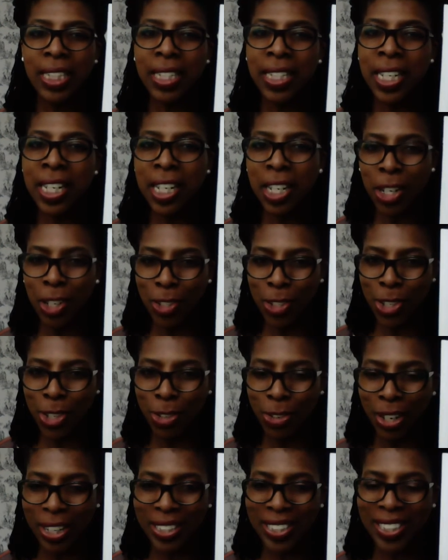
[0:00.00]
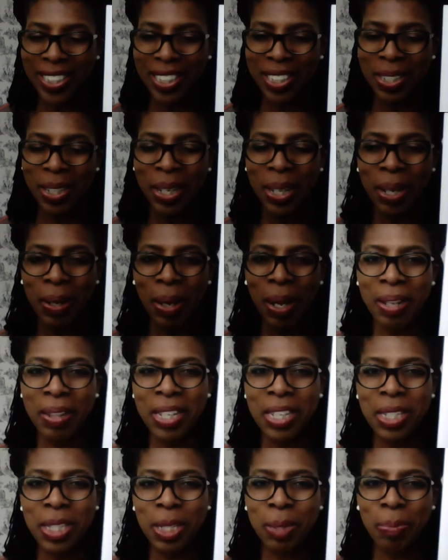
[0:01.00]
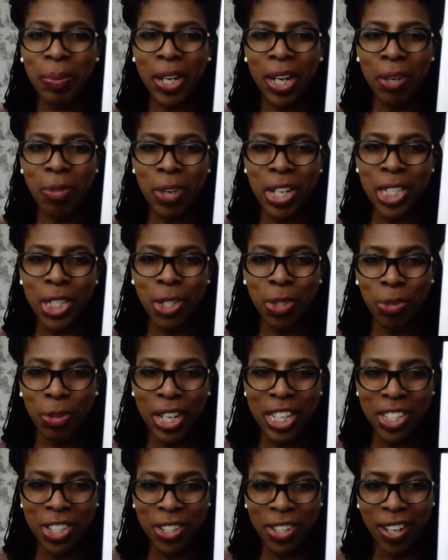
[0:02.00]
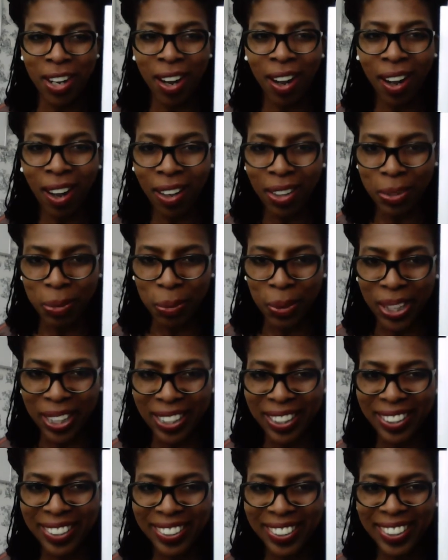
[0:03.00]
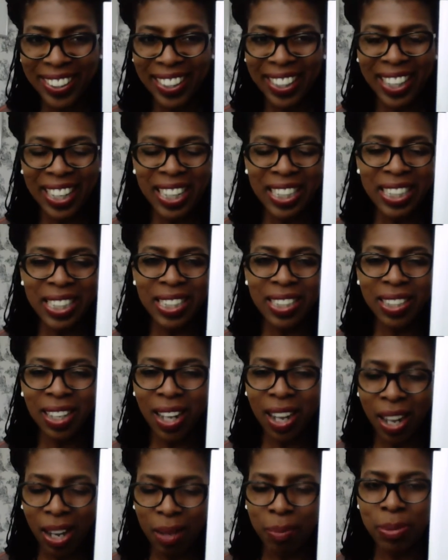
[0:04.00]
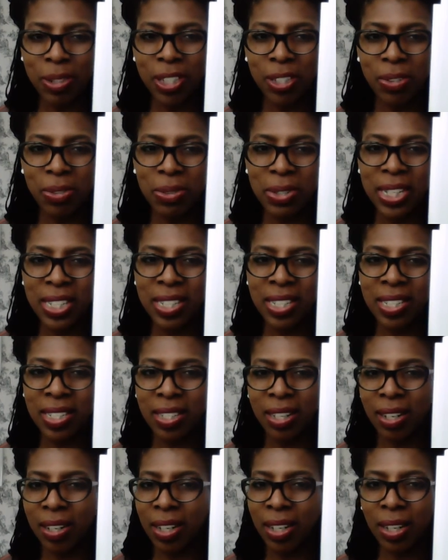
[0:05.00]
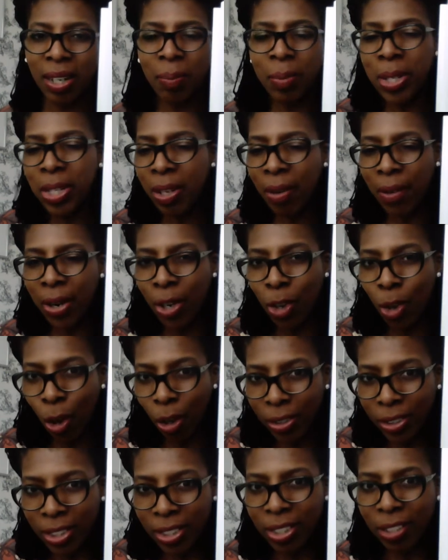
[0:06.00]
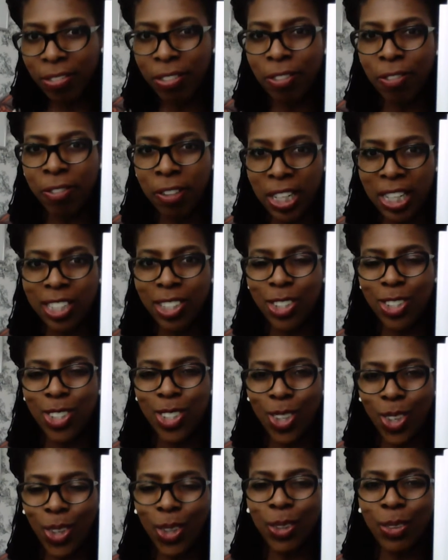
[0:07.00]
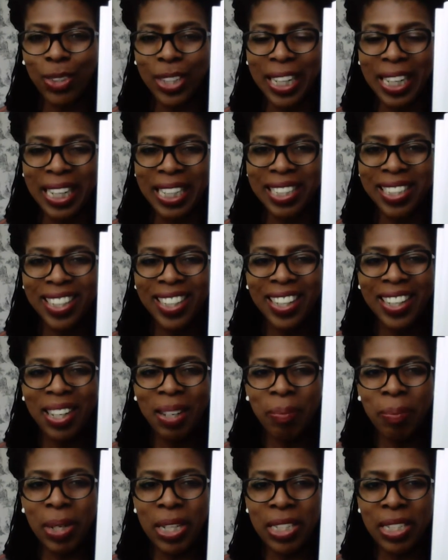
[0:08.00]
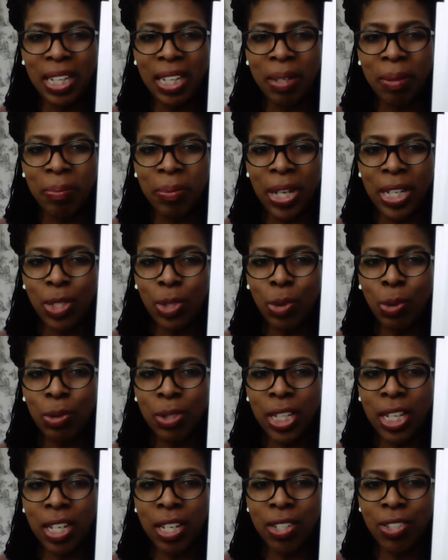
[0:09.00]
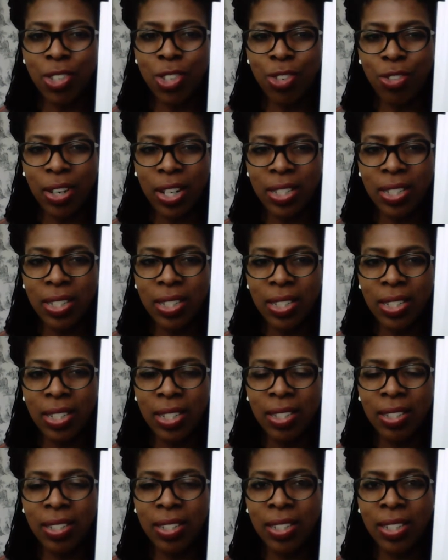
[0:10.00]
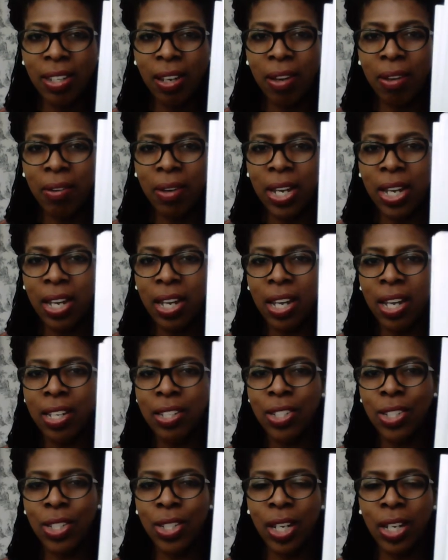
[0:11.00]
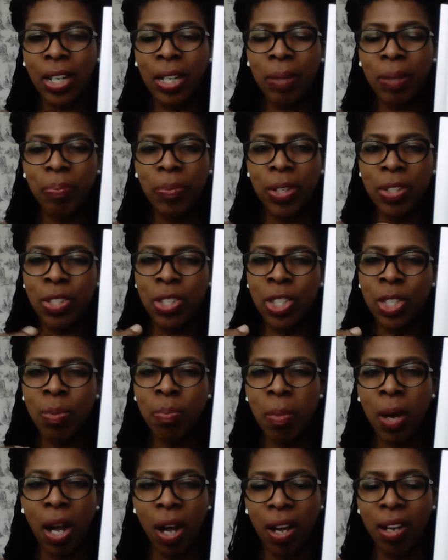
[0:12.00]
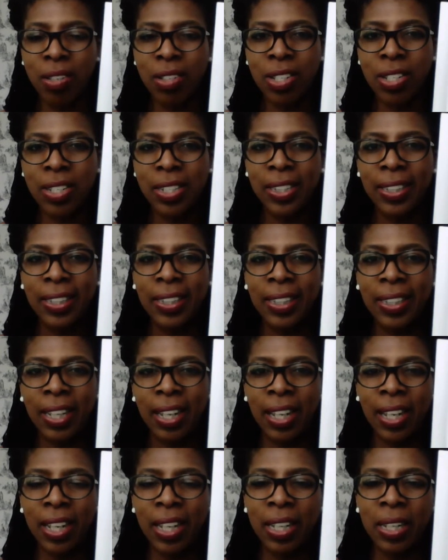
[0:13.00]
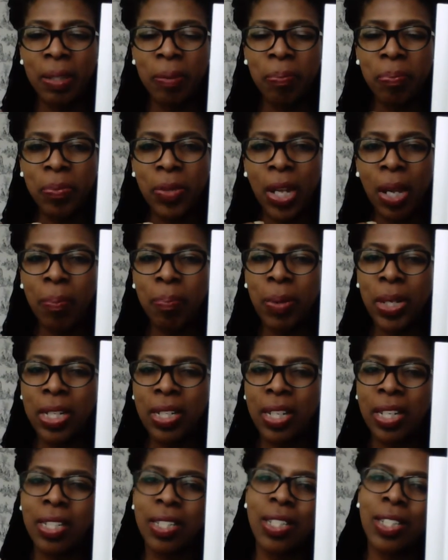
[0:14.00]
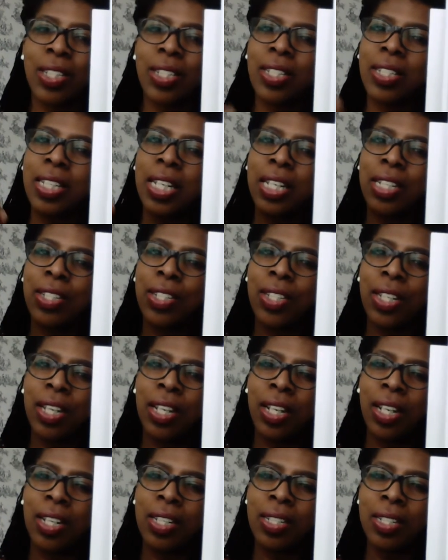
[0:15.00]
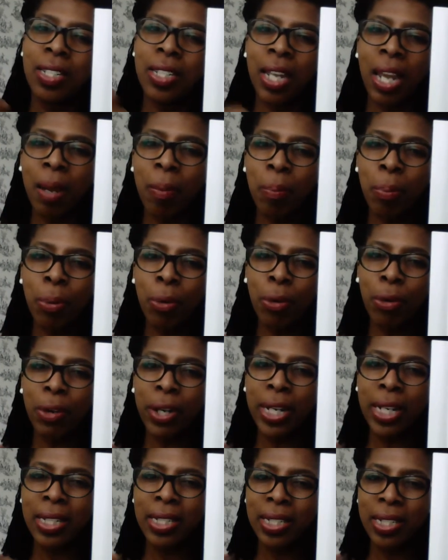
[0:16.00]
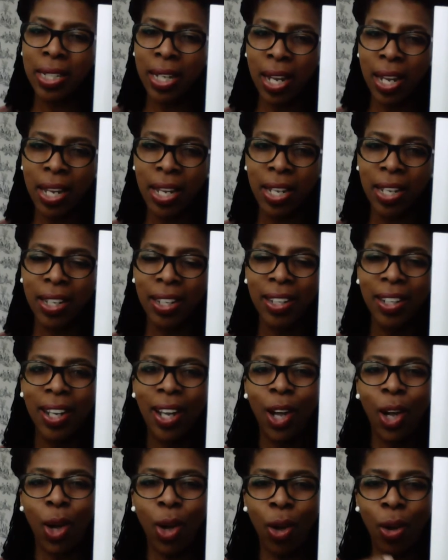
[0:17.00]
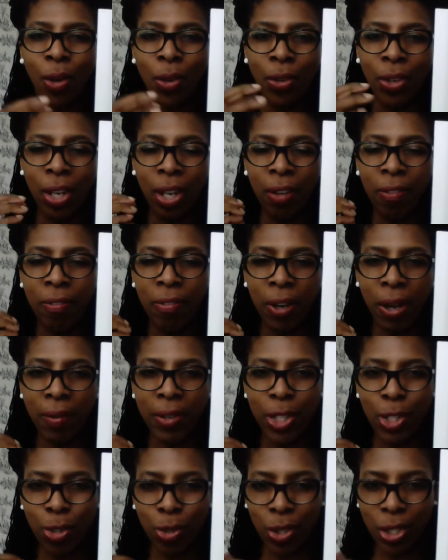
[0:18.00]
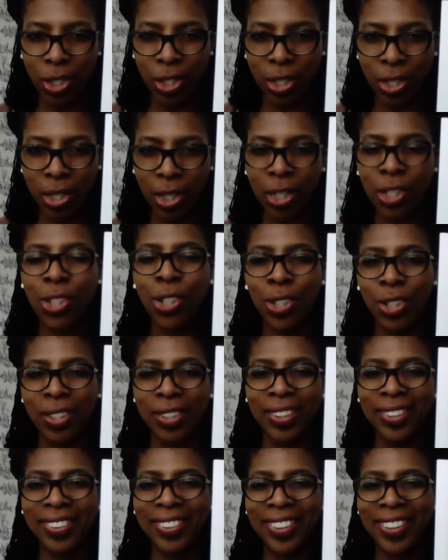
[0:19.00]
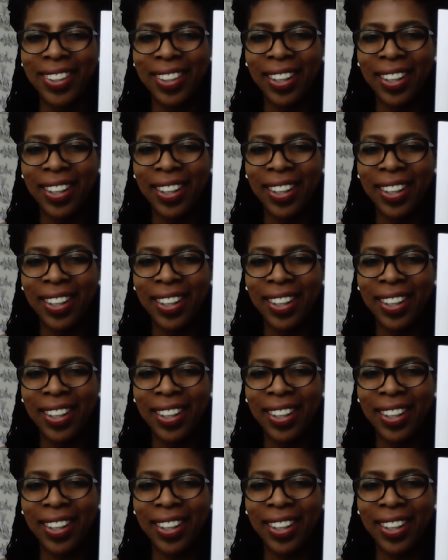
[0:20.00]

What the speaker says: Deconstructed, and this is by Restoration Hardware, and it's absolutely stunning. I mean, there are lots of different versions of that, but that's called Deconstructed, and so it's smart, but it's a contemporary take on a very traditional